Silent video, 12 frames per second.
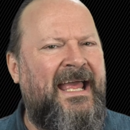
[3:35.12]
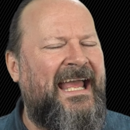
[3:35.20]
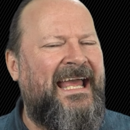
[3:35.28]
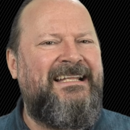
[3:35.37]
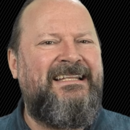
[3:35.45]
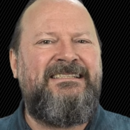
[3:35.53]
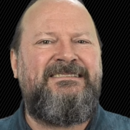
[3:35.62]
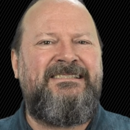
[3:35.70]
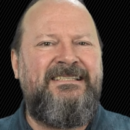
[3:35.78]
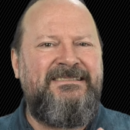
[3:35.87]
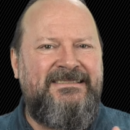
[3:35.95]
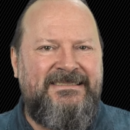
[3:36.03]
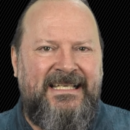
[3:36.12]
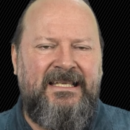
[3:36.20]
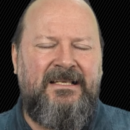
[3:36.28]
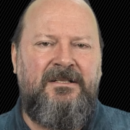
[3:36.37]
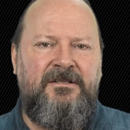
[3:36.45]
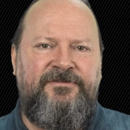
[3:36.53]
And this
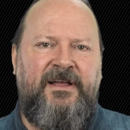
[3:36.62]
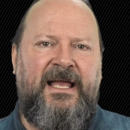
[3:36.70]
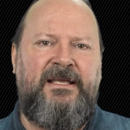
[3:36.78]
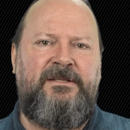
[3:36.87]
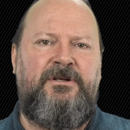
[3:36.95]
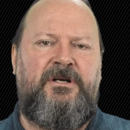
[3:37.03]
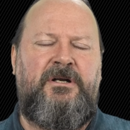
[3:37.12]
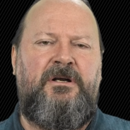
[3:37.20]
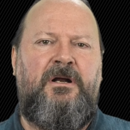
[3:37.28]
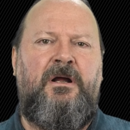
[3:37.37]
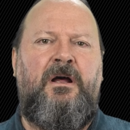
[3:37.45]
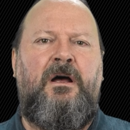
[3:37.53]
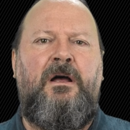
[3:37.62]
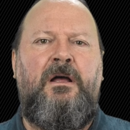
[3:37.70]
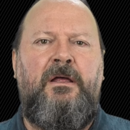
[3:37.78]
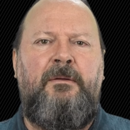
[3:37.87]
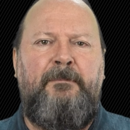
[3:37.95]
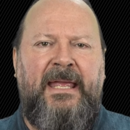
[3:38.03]
single factor
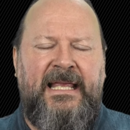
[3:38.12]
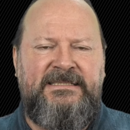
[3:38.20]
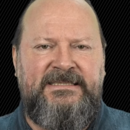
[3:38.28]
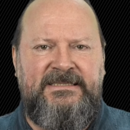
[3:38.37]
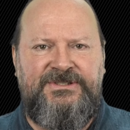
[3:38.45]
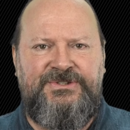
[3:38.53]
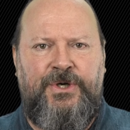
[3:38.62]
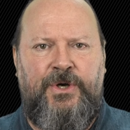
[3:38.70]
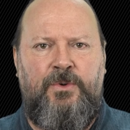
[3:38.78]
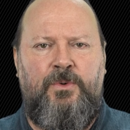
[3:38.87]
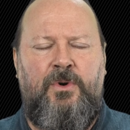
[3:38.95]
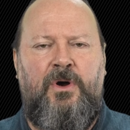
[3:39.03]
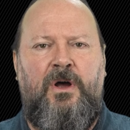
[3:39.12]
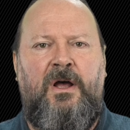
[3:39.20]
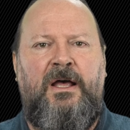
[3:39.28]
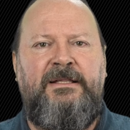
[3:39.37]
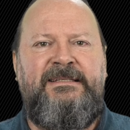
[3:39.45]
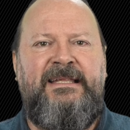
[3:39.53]
makes it so
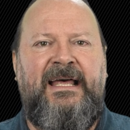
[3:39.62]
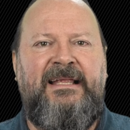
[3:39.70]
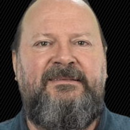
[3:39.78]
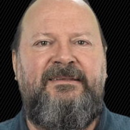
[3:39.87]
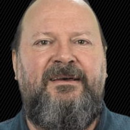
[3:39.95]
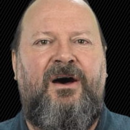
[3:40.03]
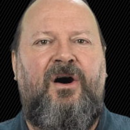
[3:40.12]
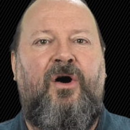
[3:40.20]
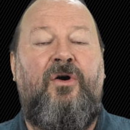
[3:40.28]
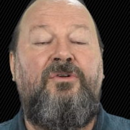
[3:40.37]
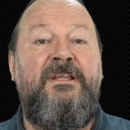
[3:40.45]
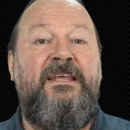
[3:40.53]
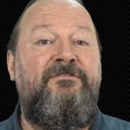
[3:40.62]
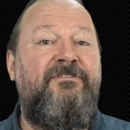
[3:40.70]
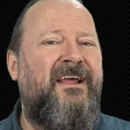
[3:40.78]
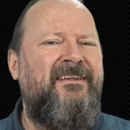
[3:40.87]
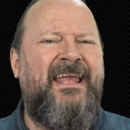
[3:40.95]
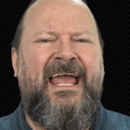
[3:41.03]
that only
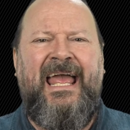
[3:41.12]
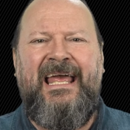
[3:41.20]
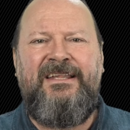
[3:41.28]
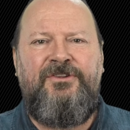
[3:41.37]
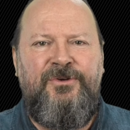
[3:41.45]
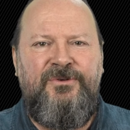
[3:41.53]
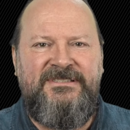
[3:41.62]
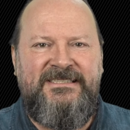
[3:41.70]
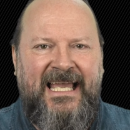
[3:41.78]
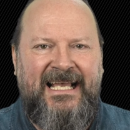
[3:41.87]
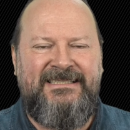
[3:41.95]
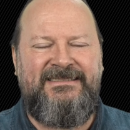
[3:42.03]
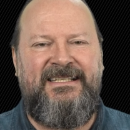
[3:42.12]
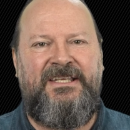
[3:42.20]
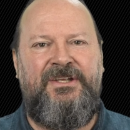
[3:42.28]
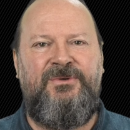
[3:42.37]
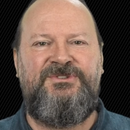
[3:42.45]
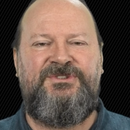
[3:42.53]
very
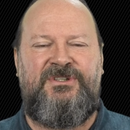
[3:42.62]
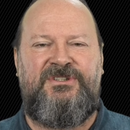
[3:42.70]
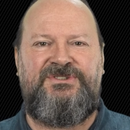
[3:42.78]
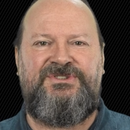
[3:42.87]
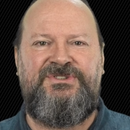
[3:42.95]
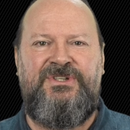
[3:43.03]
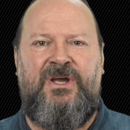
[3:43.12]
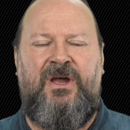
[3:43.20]
enthusiastic users